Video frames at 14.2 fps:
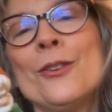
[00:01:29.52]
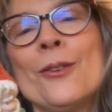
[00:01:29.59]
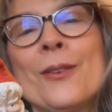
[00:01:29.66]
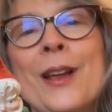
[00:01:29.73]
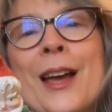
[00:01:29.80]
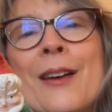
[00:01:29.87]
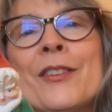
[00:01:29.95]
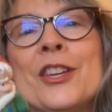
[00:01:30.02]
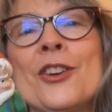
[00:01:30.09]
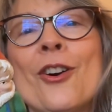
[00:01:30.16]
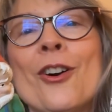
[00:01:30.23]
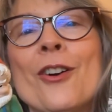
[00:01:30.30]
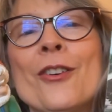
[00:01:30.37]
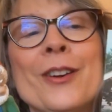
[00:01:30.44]
don't have a
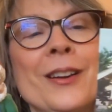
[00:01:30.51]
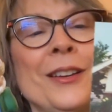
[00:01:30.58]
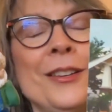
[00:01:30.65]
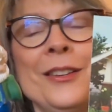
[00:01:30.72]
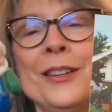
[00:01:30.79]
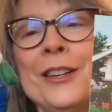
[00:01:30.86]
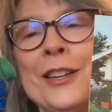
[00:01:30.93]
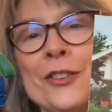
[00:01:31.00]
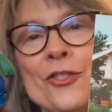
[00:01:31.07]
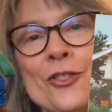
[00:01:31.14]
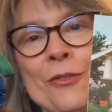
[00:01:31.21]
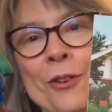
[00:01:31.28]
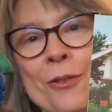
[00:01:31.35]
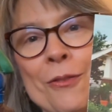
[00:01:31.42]
yard, you can
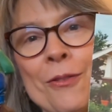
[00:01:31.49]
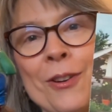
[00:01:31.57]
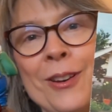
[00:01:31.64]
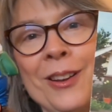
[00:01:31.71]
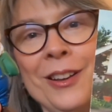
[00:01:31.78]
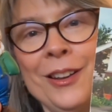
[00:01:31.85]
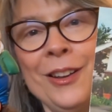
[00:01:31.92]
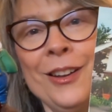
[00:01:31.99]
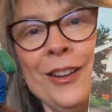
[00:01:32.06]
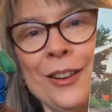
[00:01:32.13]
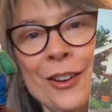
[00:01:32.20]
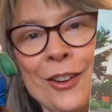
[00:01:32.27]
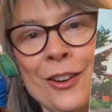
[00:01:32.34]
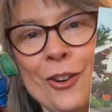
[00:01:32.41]
get your own
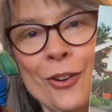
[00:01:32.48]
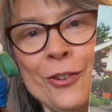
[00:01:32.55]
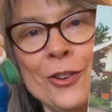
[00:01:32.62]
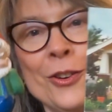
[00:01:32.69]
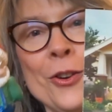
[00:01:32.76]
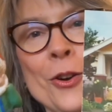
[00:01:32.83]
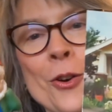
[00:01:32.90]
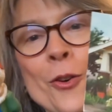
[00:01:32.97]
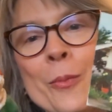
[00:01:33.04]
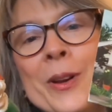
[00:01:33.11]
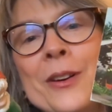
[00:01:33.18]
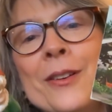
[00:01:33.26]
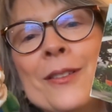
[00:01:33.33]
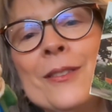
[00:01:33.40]
garden
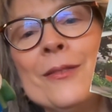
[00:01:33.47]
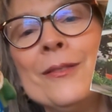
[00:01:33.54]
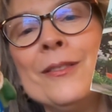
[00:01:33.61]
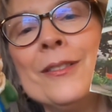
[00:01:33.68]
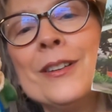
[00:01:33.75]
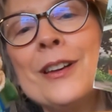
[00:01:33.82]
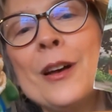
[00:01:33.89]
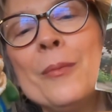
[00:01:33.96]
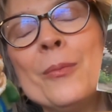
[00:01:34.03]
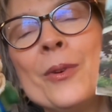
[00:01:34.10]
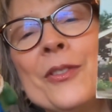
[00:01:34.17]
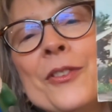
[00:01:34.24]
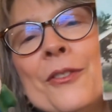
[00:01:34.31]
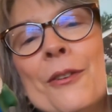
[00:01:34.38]
gnome and come
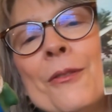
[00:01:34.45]
with your